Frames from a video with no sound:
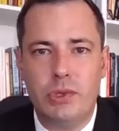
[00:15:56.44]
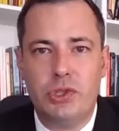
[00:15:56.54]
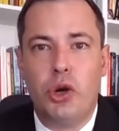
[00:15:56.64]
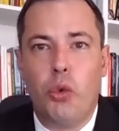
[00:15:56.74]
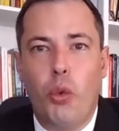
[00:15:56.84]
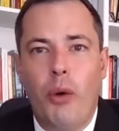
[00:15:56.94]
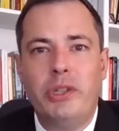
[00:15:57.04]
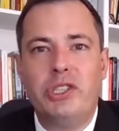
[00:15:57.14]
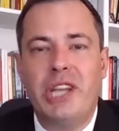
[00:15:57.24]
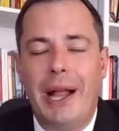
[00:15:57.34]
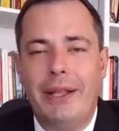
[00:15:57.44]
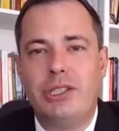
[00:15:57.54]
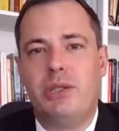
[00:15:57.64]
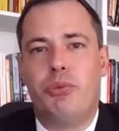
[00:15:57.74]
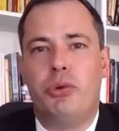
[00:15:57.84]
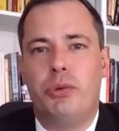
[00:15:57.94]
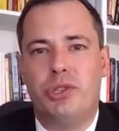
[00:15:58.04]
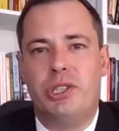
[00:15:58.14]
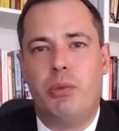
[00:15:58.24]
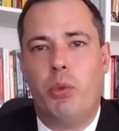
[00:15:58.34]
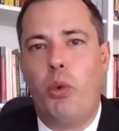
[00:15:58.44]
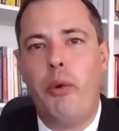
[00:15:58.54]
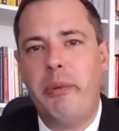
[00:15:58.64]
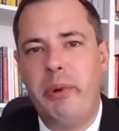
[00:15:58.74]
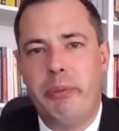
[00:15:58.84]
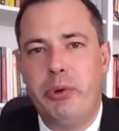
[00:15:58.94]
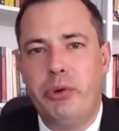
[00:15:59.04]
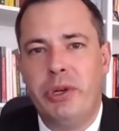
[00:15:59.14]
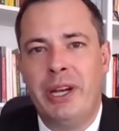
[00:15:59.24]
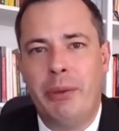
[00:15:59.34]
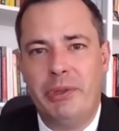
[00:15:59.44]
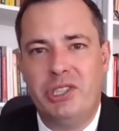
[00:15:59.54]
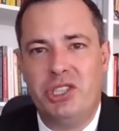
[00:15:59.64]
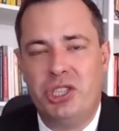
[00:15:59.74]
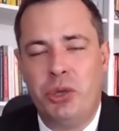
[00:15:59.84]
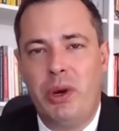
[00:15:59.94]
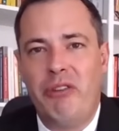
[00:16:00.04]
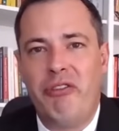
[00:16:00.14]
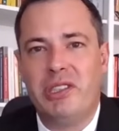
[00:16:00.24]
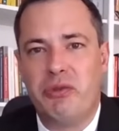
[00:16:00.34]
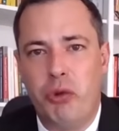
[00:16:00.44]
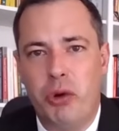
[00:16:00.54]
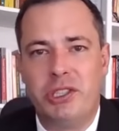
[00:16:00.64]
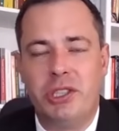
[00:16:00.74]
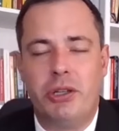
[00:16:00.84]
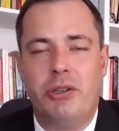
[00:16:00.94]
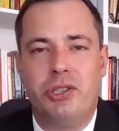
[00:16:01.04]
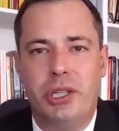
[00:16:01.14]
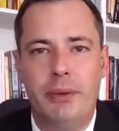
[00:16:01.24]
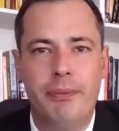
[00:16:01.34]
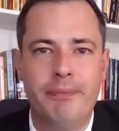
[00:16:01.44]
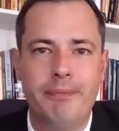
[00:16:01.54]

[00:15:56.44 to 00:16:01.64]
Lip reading: So what would challenge the Putin regime? What would put Putin in a position where he feels forced to negotiate?